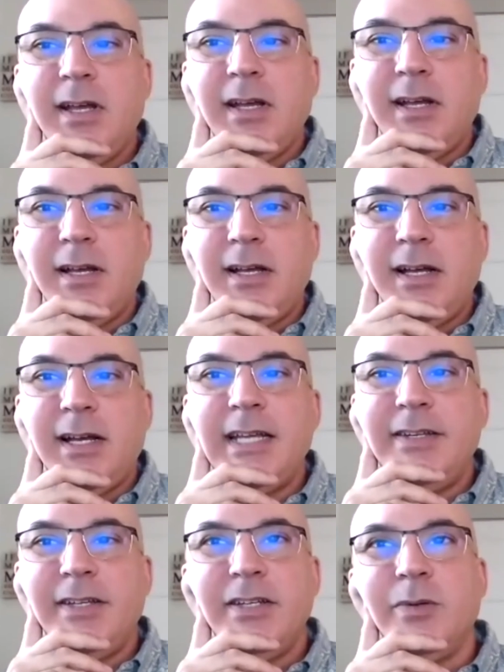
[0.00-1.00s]
I
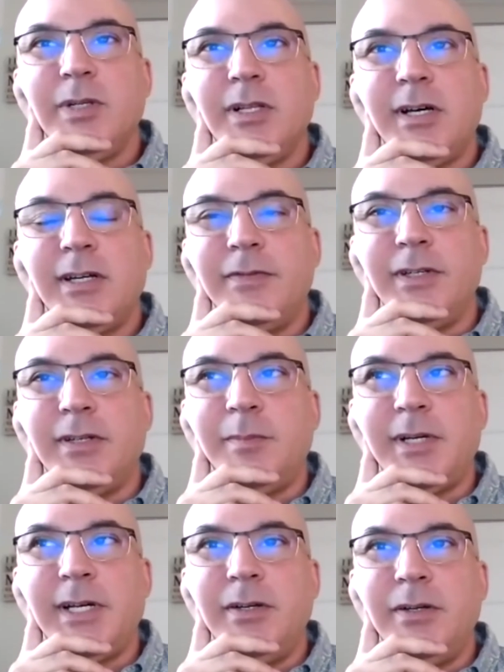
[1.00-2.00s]
did do a lot of it on
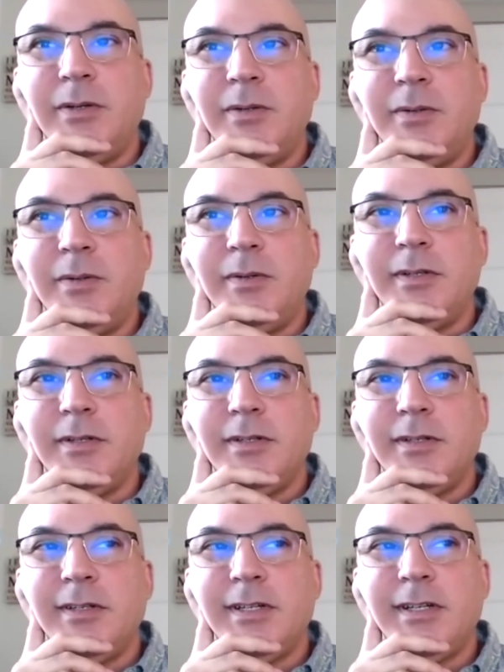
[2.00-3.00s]
my own
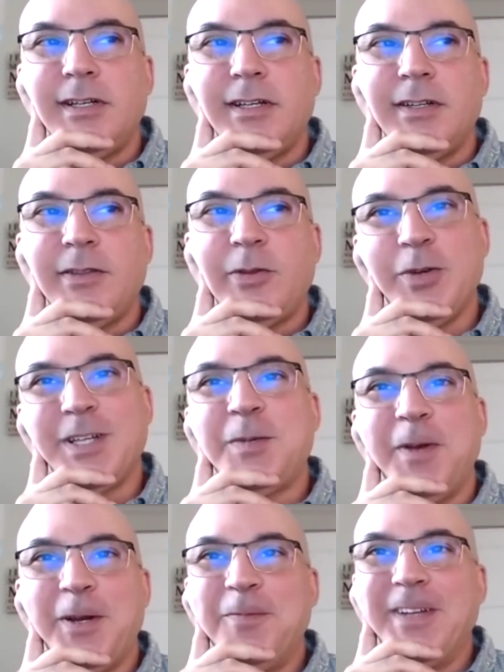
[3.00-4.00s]
through
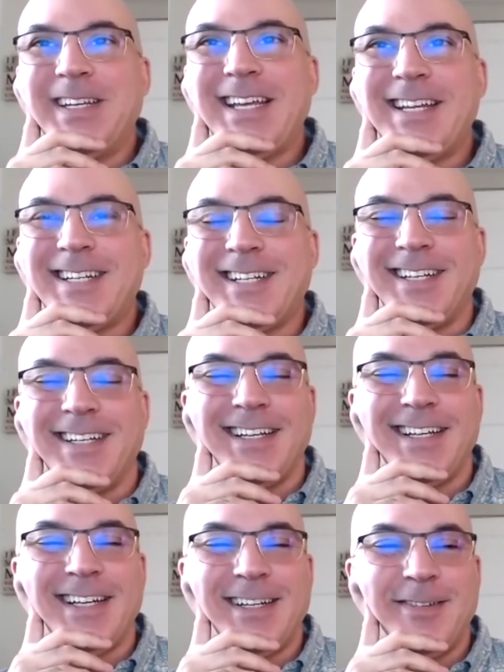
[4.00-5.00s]
experimentation,
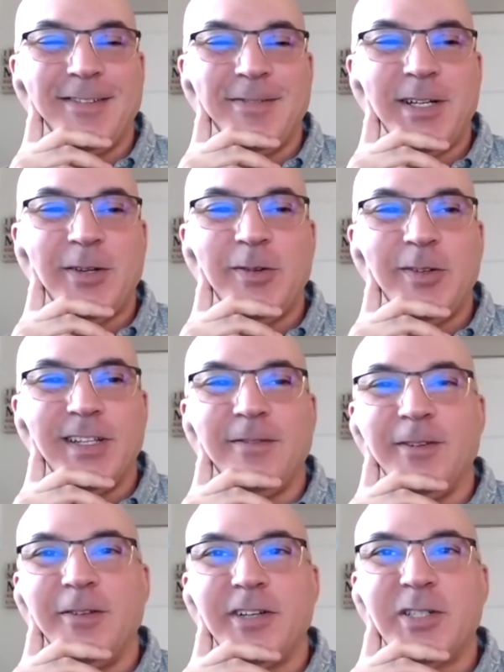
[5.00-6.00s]
my own
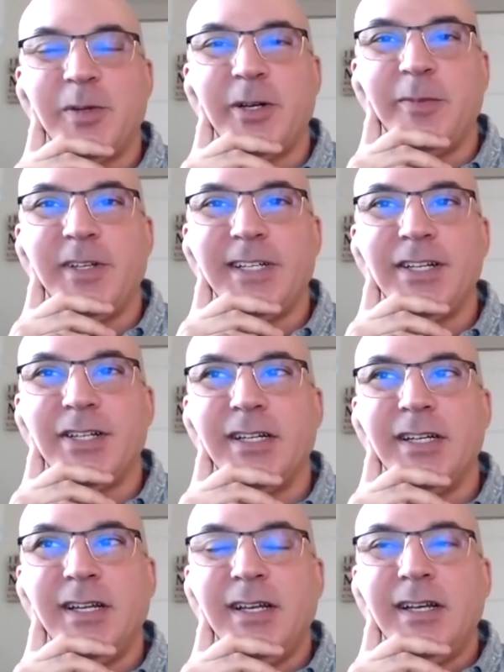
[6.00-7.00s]
level of experimentation.
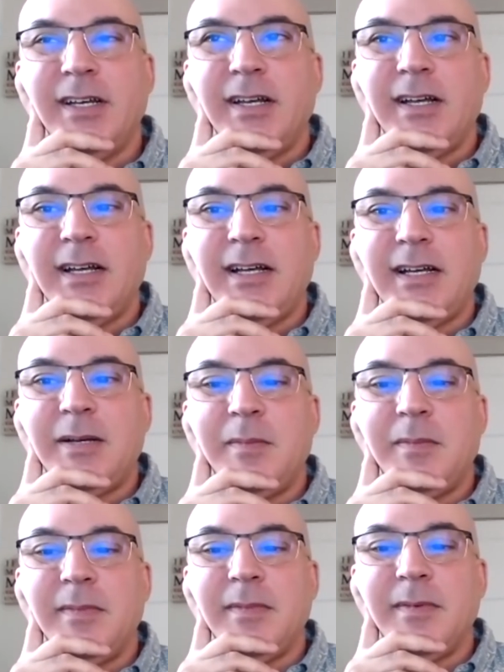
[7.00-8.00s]

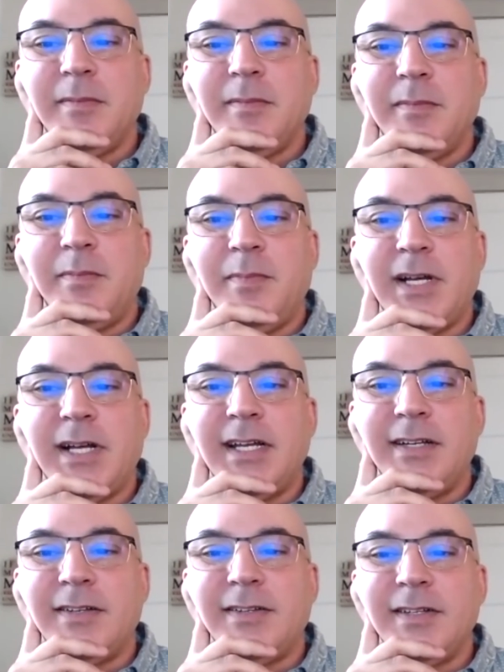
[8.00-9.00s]
Um,
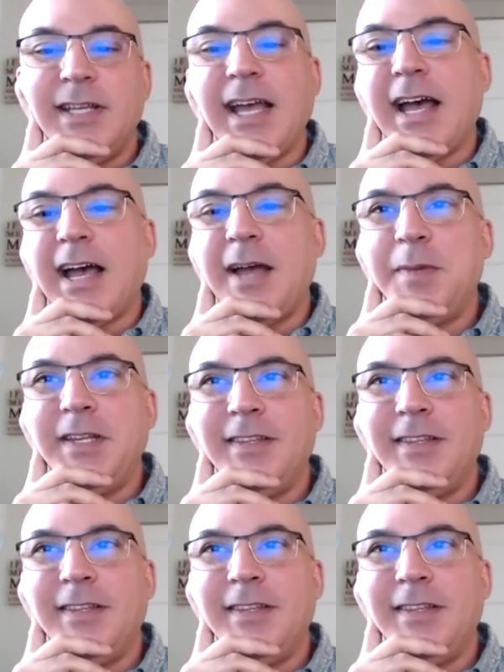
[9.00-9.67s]
but yeah, I mean,